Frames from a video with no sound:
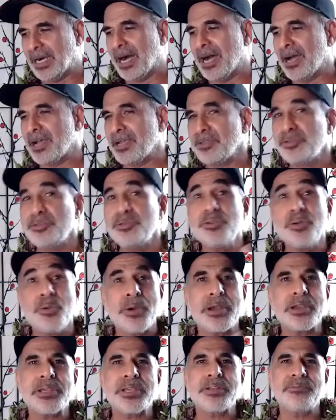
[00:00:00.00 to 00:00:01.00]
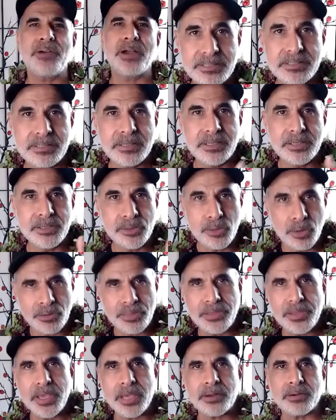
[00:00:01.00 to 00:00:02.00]
you know where you can find it? Your
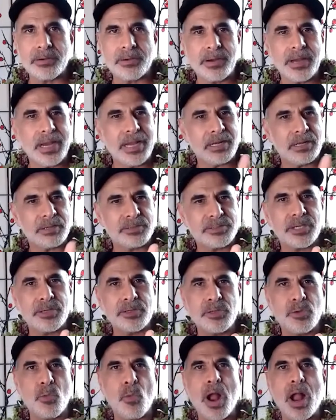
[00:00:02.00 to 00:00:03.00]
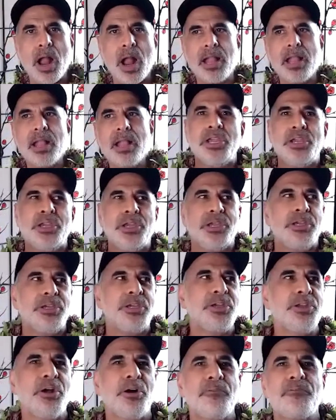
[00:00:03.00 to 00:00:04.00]
theater. And I'll tell you why.
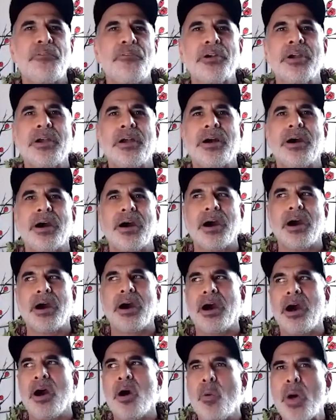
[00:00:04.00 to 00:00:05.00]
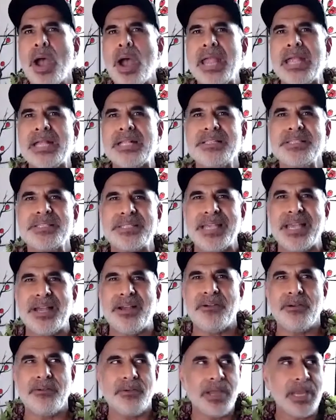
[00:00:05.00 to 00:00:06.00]
You know, for Hawaiians,
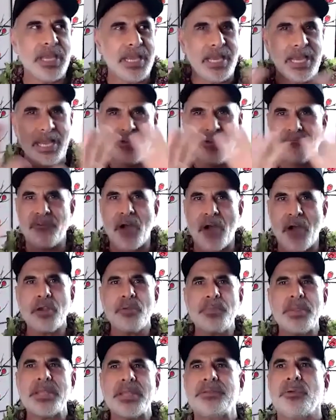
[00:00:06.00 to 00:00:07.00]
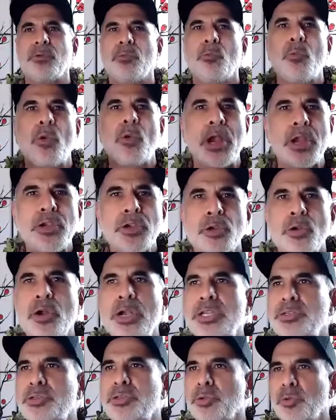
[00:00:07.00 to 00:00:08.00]
environment where you're
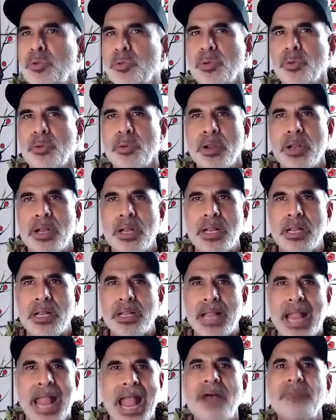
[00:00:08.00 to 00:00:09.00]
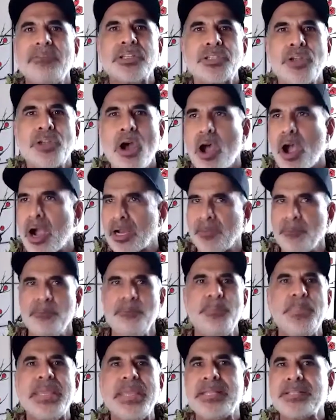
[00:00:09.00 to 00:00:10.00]
going to have a talk,
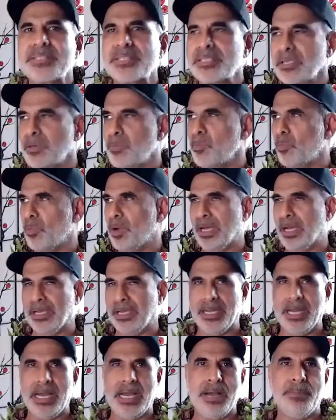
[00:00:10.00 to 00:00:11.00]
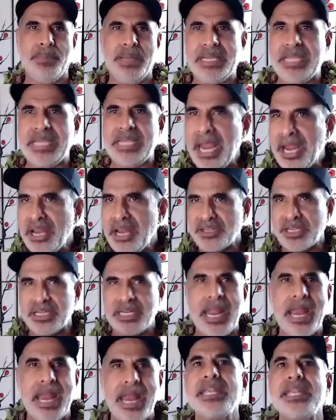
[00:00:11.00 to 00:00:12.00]
meet someone, engage in
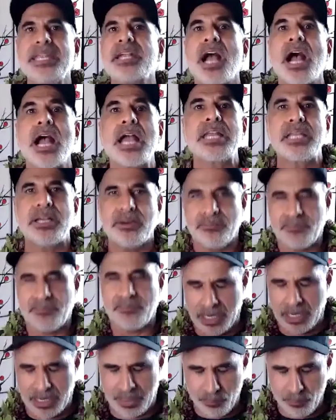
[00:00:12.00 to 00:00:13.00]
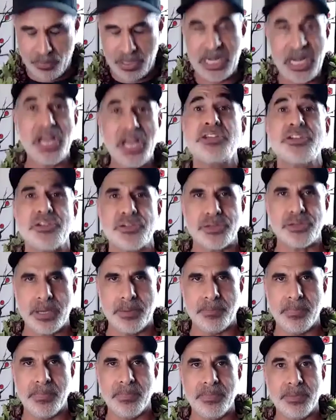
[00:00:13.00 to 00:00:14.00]
any kind of relationship,
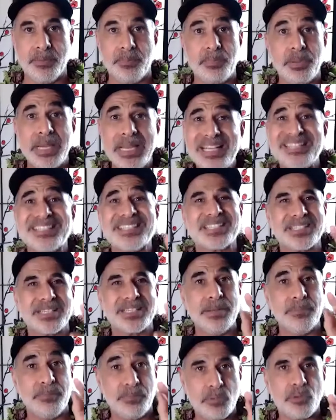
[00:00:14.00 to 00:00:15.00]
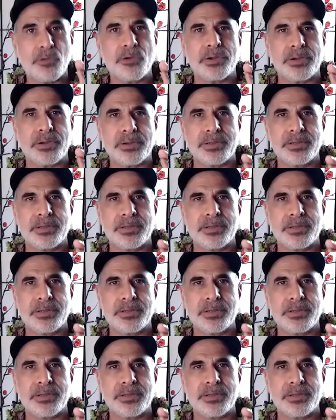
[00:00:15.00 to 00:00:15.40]
the place is important.